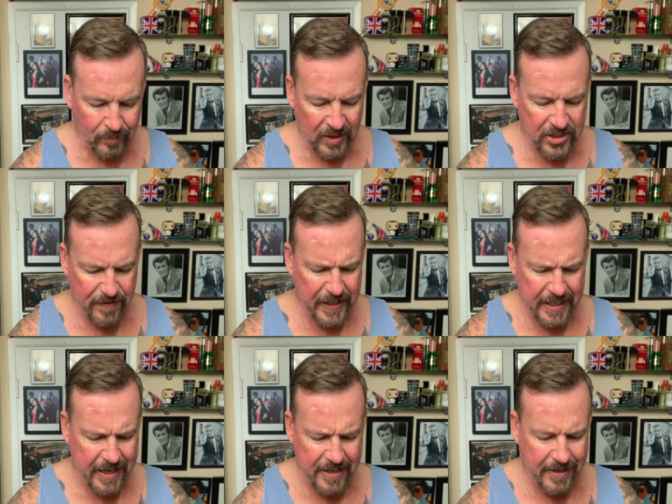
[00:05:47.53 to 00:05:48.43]
It's
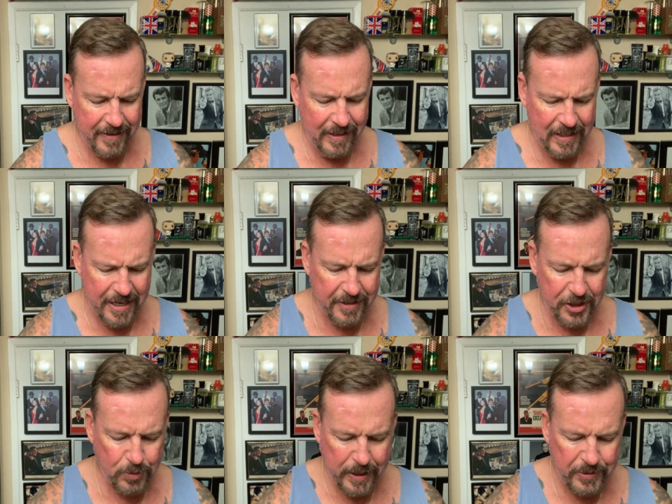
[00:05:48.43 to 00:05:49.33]
funny, uh, a lot of
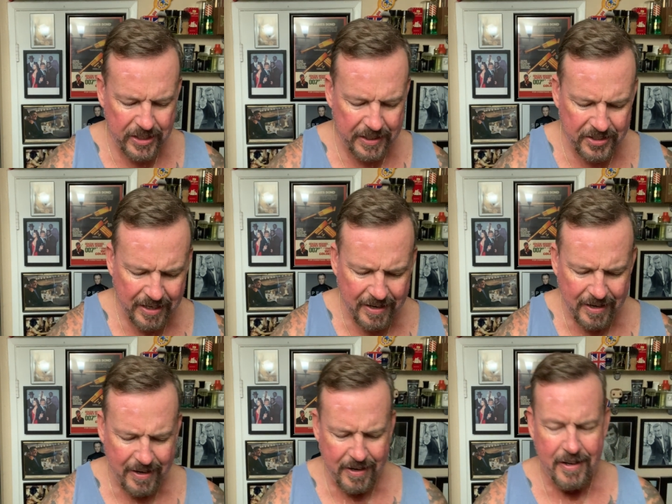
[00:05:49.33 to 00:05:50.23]
these websites,
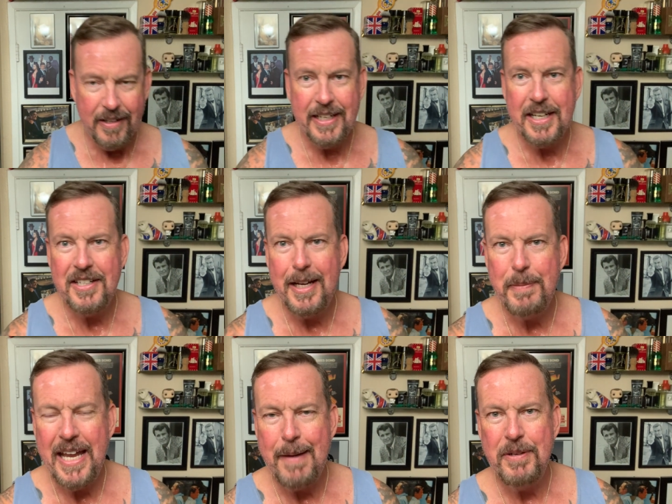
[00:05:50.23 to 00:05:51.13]
like I
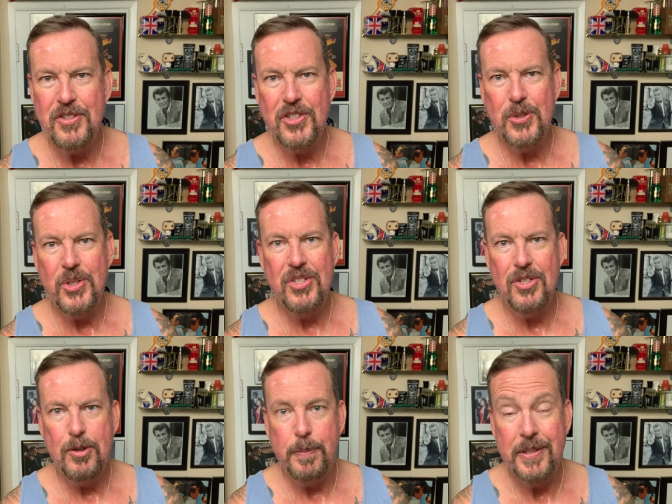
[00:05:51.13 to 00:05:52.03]
type Captain's Choice
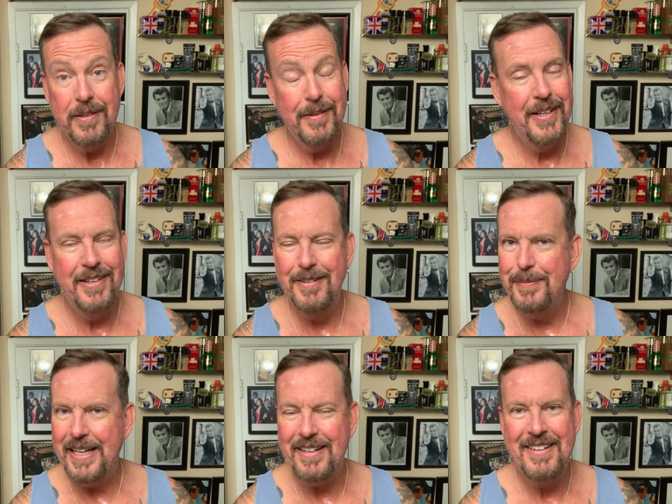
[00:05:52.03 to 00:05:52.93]
soaps,
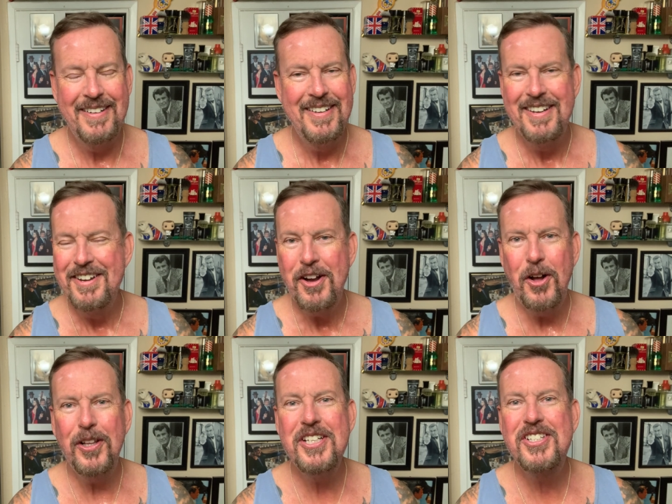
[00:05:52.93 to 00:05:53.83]
man.
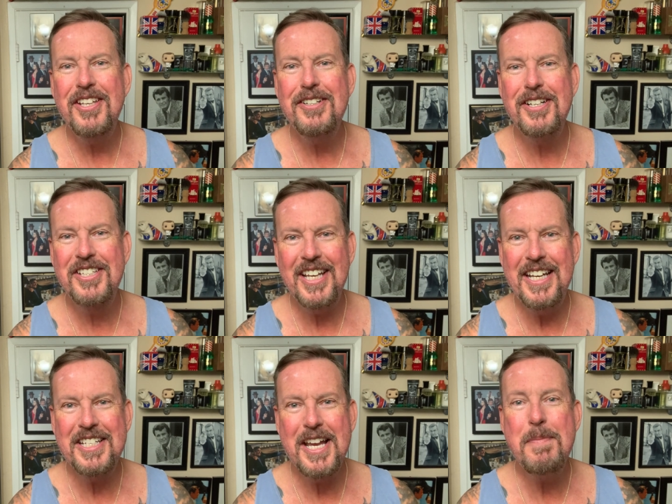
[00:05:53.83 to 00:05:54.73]
All these other
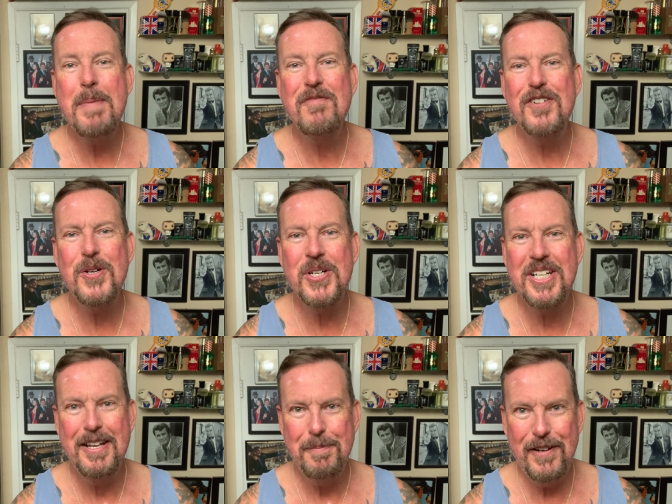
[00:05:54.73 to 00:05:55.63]
sites come up
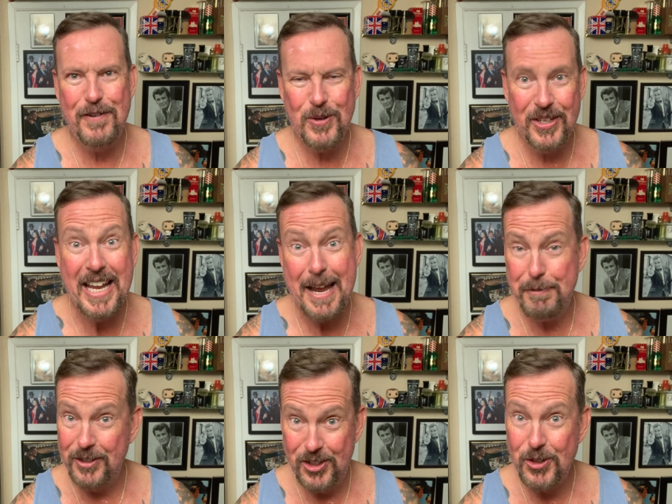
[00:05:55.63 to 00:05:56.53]
first before the
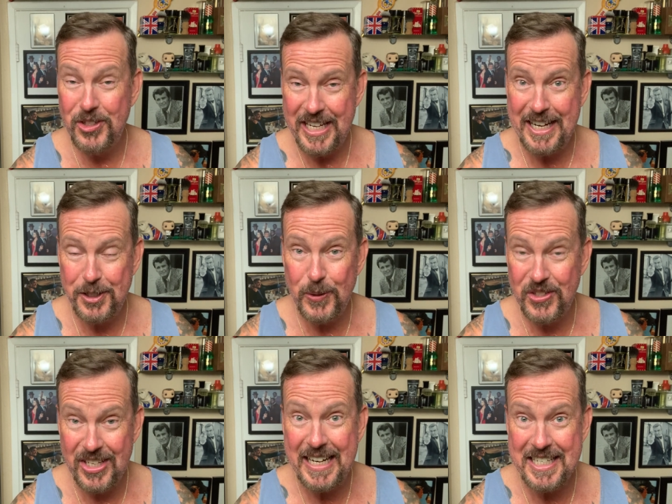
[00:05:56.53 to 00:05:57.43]
Captain's Choice actual
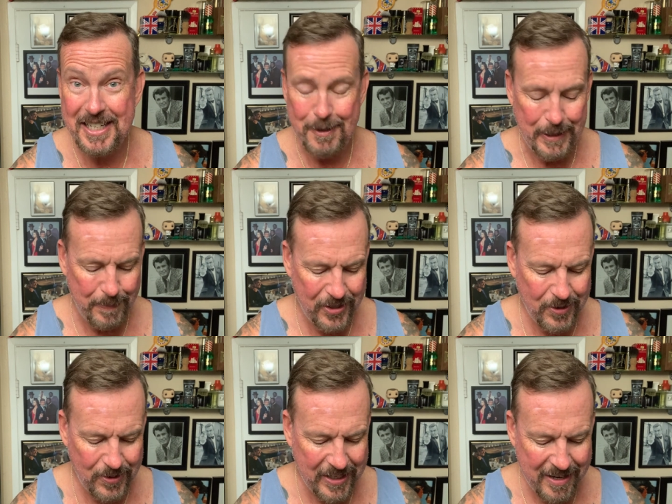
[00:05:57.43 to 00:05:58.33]
sites come up.
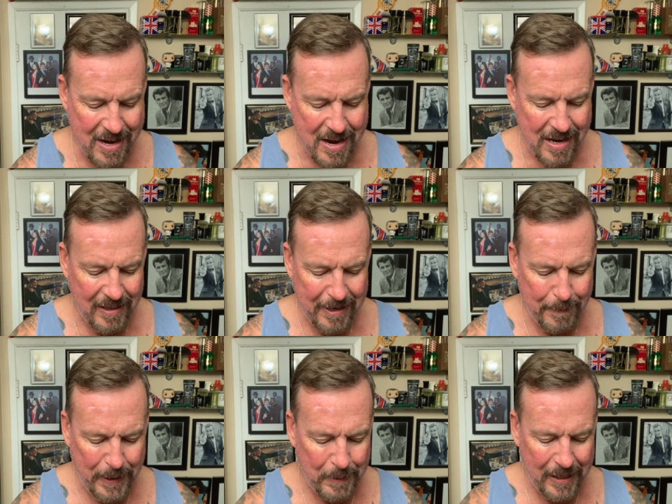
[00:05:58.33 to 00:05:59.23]
So uh, a lot
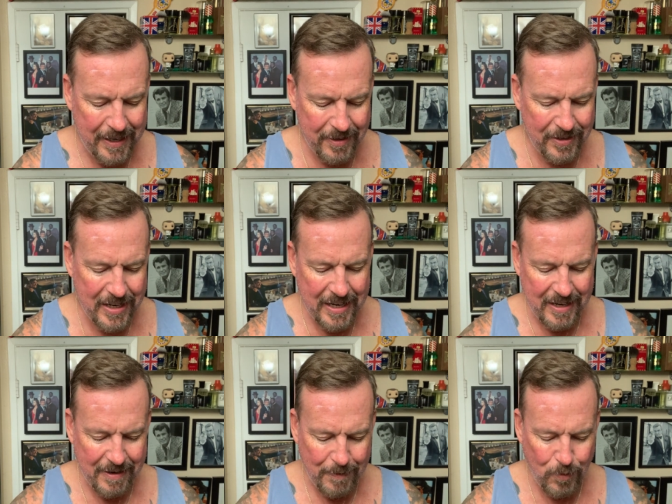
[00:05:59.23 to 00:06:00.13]
of people either
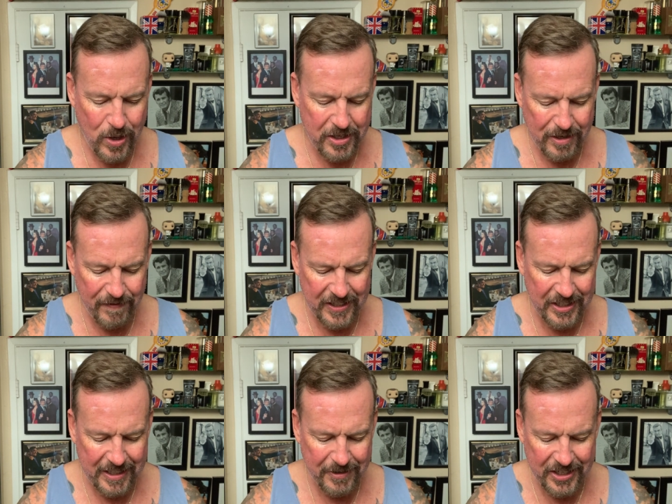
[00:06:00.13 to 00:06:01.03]
uh, want you to
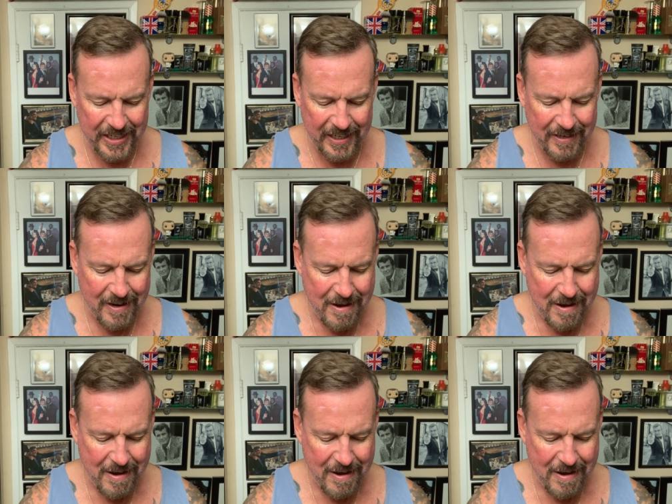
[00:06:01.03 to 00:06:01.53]
visit their site